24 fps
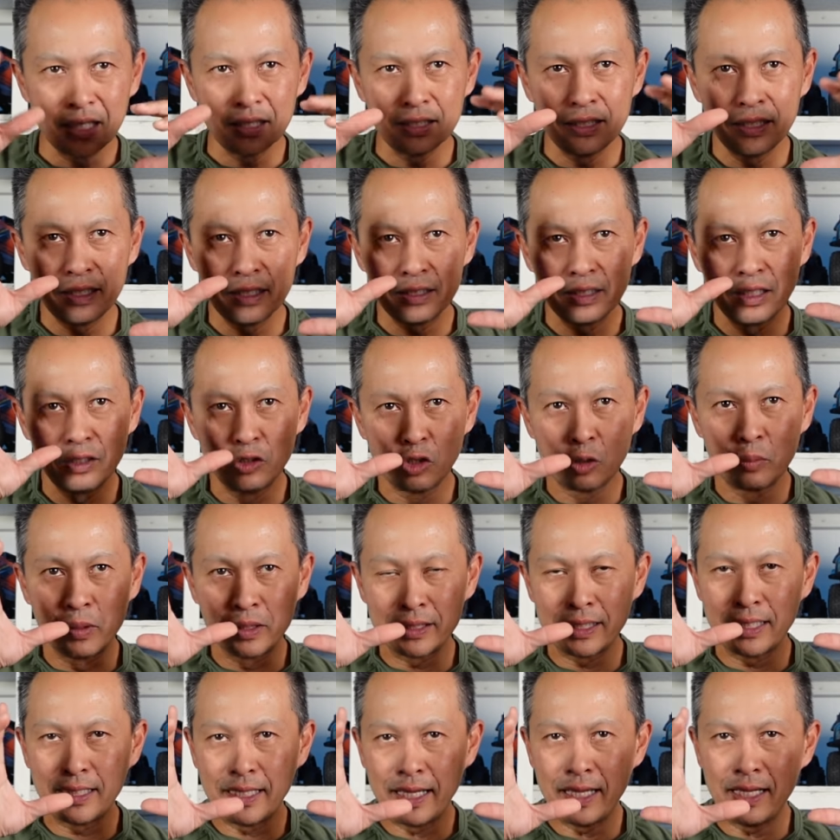The normal
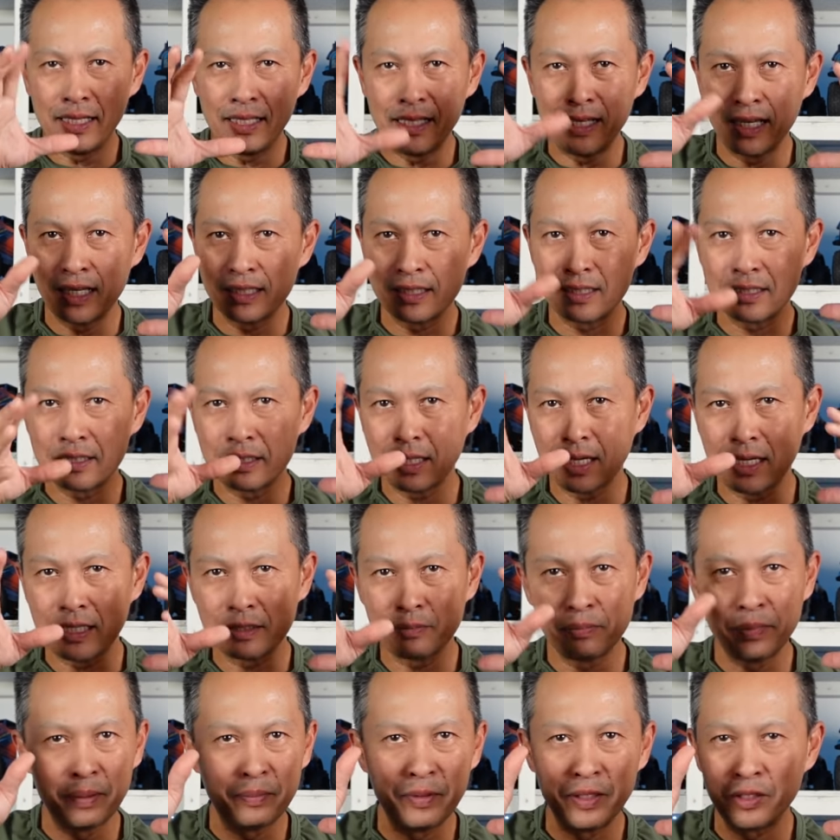1080
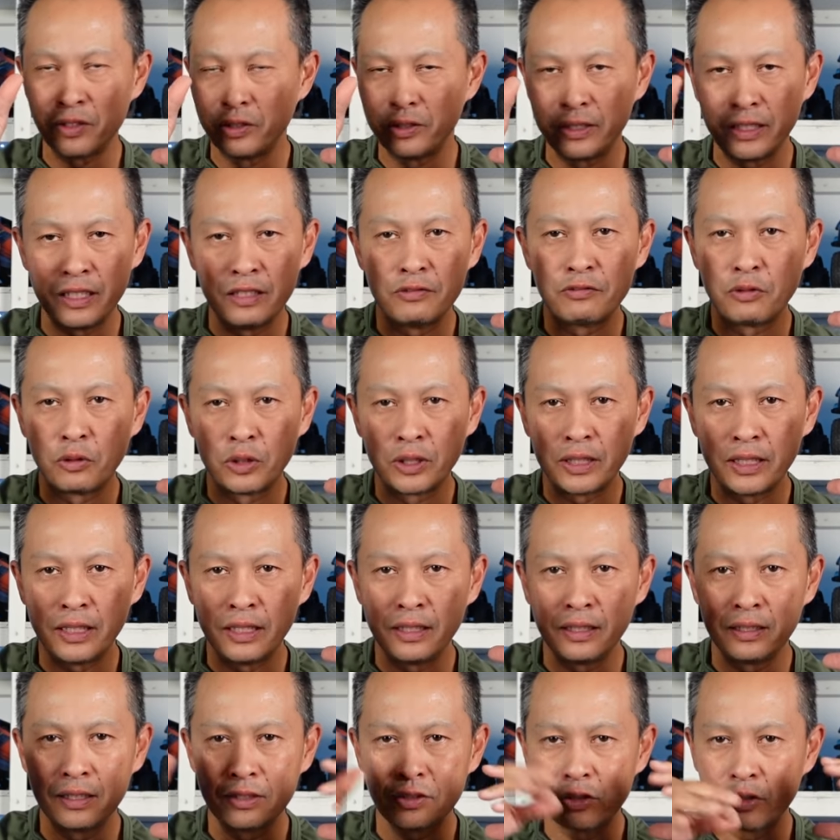has maybe 13,
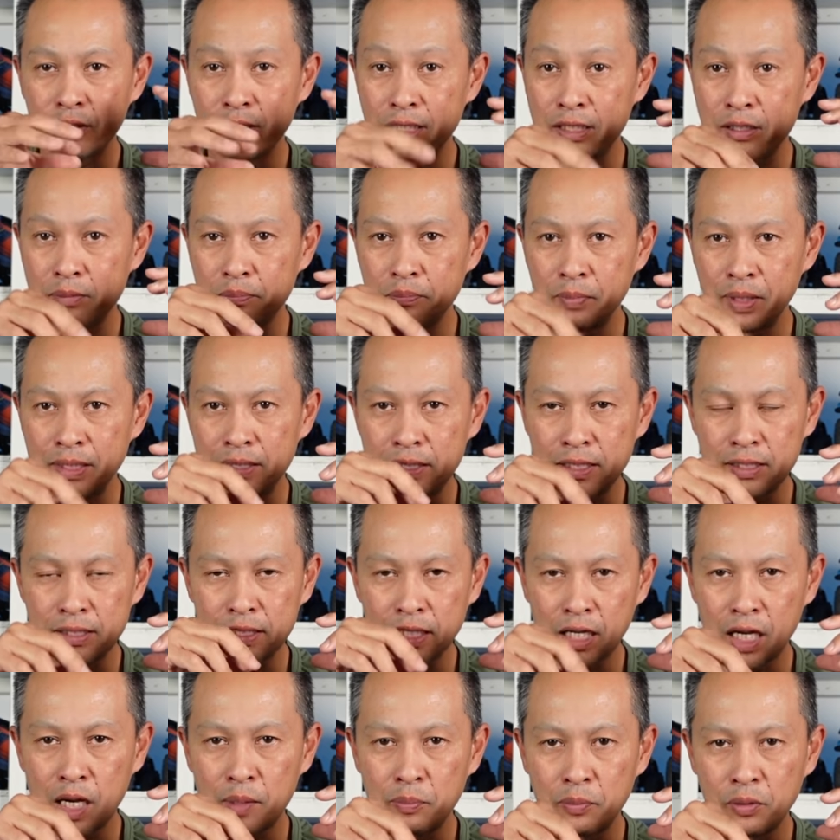14, so this misses a
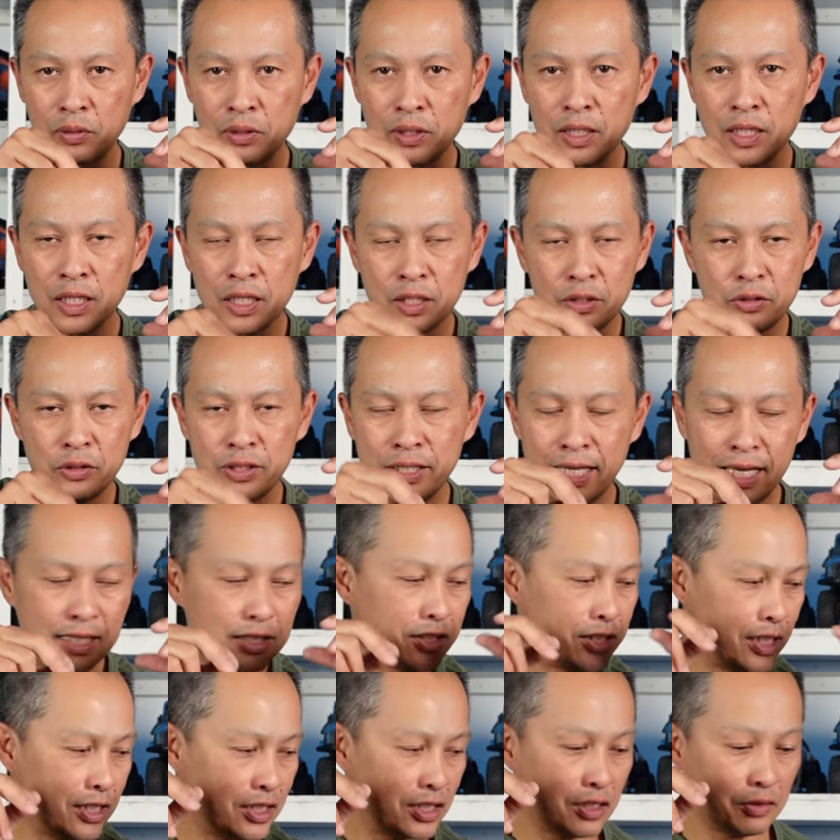couple. You can't
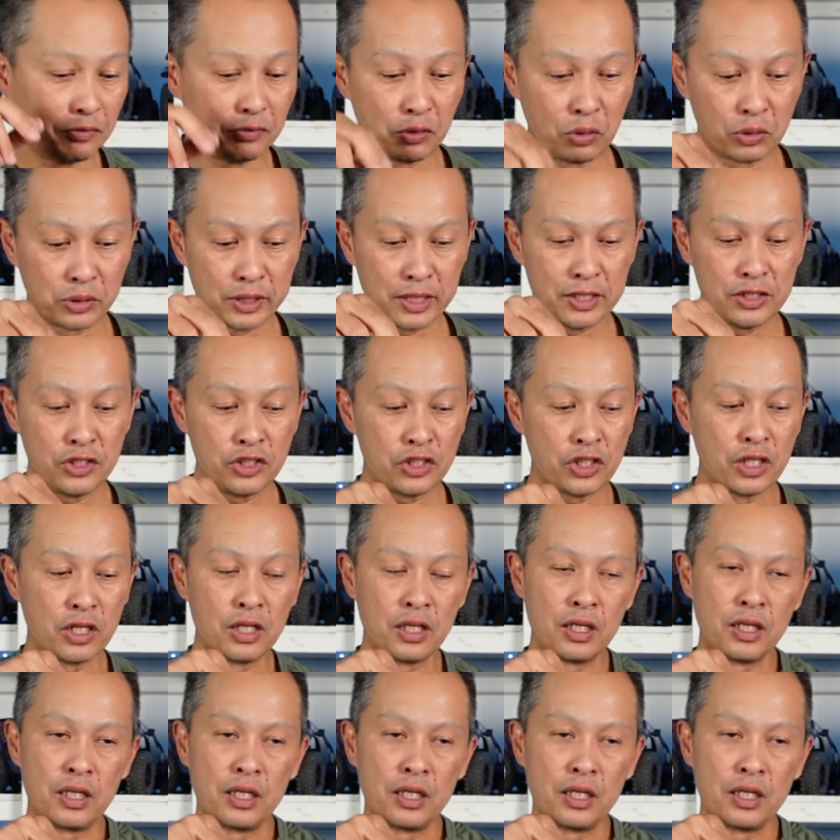change the voltage